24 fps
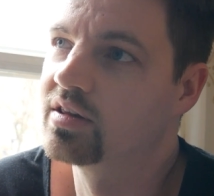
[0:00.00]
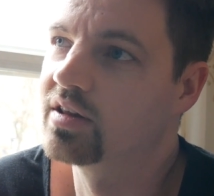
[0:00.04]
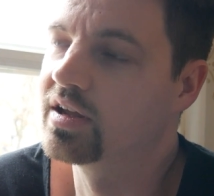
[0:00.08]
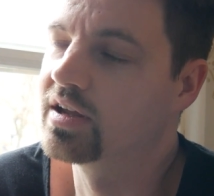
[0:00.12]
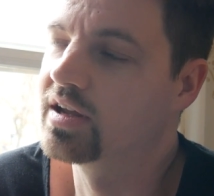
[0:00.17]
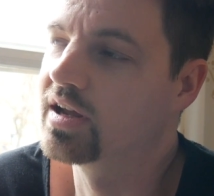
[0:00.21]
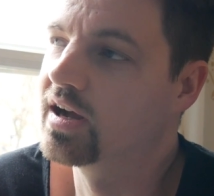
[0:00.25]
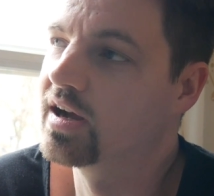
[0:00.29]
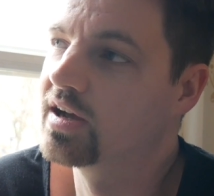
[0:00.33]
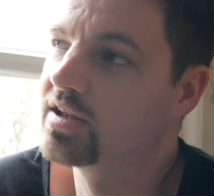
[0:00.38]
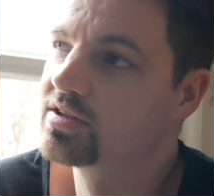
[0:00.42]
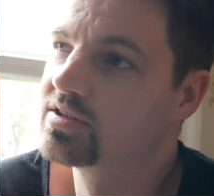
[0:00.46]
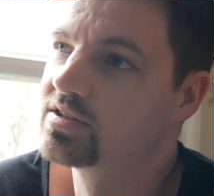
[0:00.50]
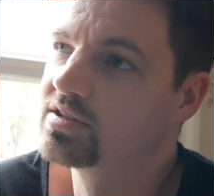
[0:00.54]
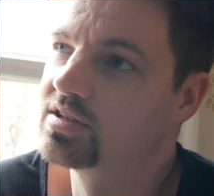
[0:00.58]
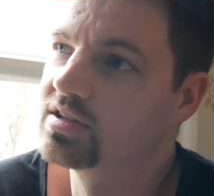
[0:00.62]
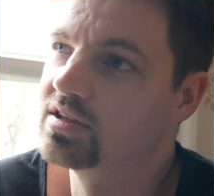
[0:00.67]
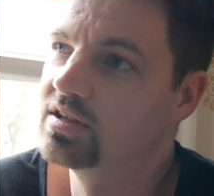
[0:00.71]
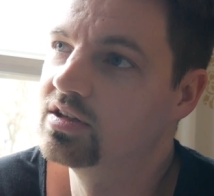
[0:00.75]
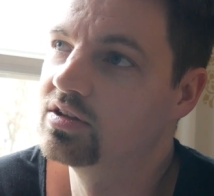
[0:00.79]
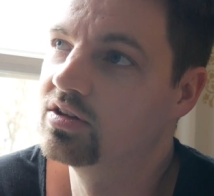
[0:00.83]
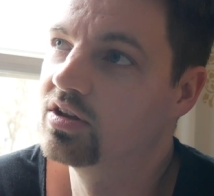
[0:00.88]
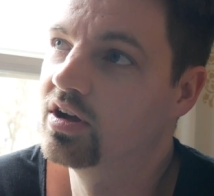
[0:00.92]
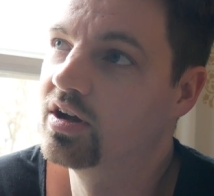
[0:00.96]
like
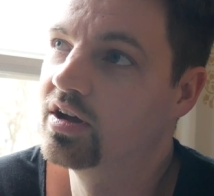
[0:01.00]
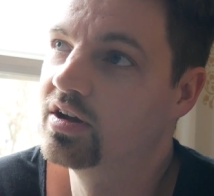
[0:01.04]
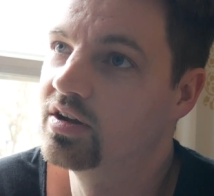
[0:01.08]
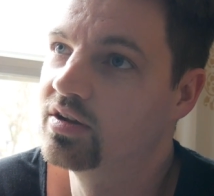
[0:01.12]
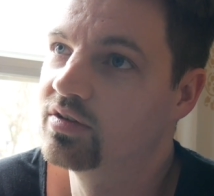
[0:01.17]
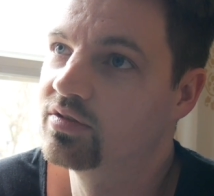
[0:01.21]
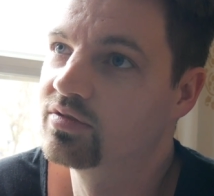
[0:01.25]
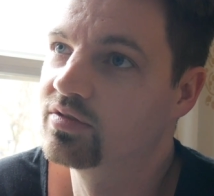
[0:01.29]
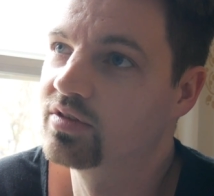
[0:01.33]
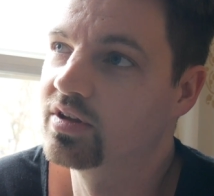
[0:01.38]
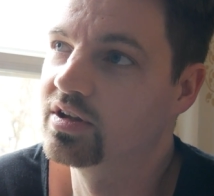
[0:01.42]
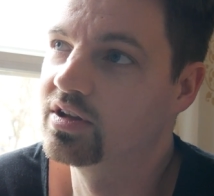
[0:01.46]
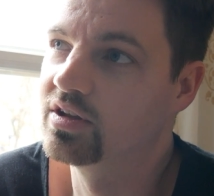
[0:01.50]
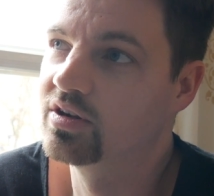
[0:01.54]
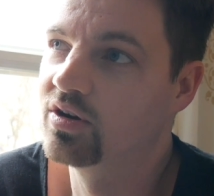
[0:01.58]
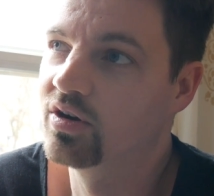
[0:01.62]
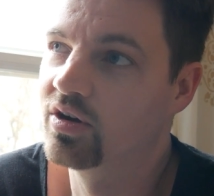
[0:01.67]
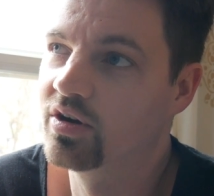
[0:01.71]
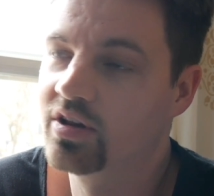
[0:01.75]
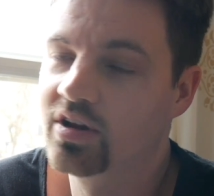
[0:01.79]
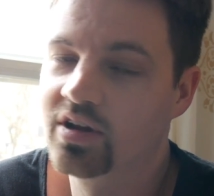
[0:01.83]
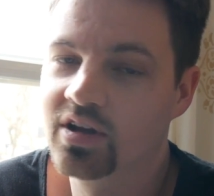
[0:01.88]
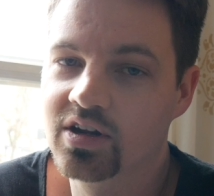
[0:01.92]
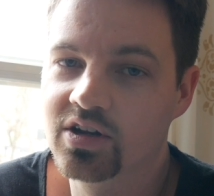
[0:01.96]
asked Elon if, like, you know,
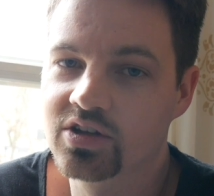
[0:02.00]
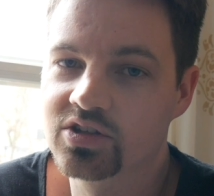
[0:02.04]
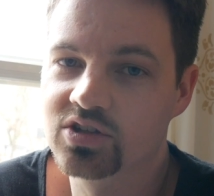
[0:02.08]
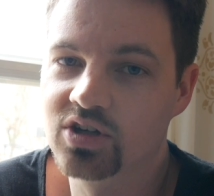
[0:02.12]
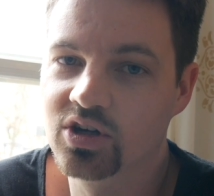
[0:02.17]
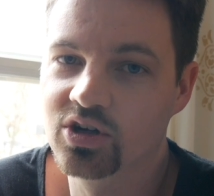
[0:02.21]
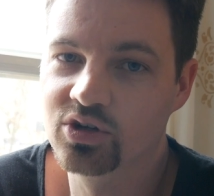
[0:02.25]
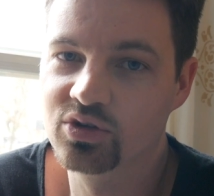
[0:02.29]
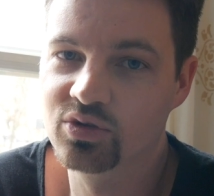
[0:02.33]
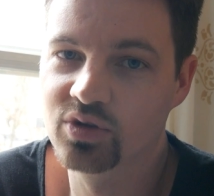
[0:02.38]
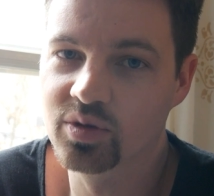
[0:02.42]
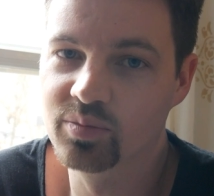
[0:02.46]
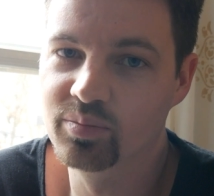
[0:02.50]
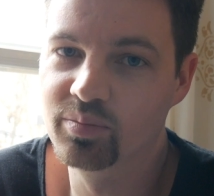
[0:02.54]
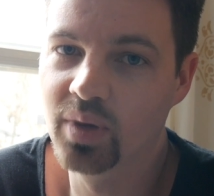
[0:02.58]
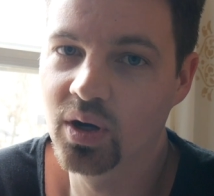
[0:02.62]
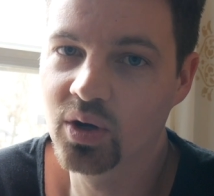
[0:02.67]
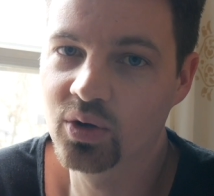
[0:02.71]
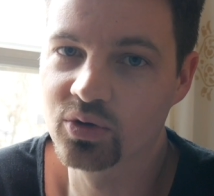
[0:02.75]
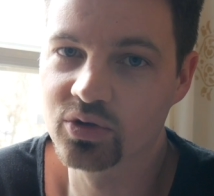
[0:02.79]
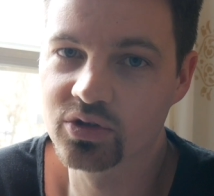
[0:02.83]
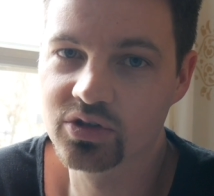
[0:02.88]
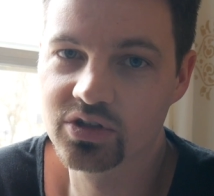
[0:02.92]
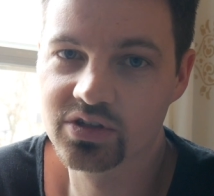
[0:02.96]
are they going to start doing
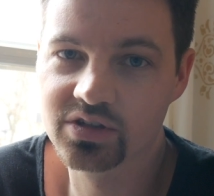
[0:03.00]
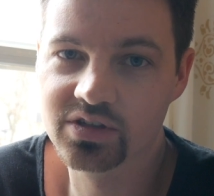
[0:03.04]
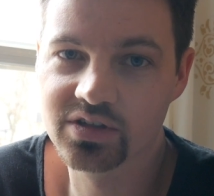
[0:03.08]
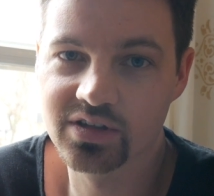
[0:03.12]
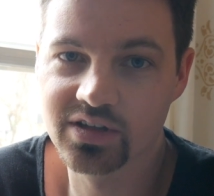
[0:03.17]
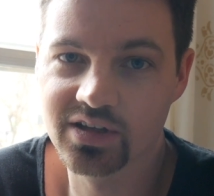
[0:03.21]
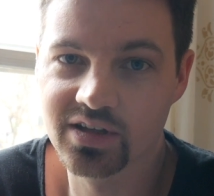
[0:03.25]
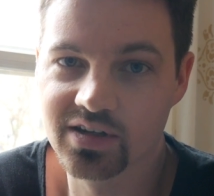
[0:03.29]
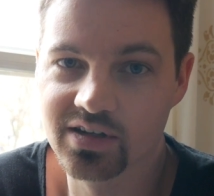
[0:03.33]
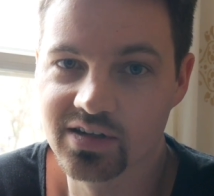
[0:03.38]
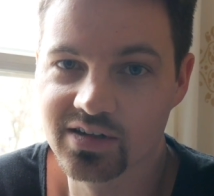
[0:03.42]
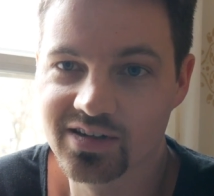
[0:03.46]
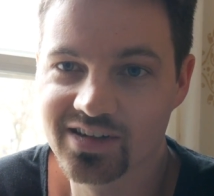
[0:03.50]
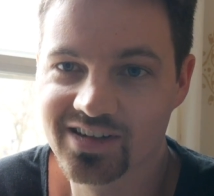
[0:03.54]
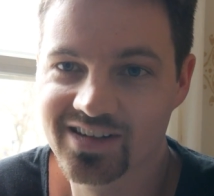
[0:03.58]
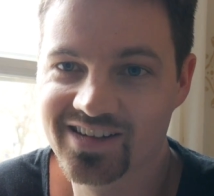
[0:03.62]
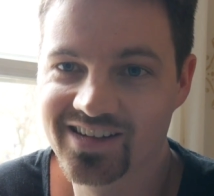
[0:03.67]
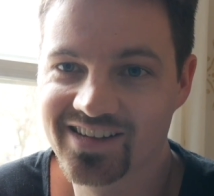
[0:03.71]
boats and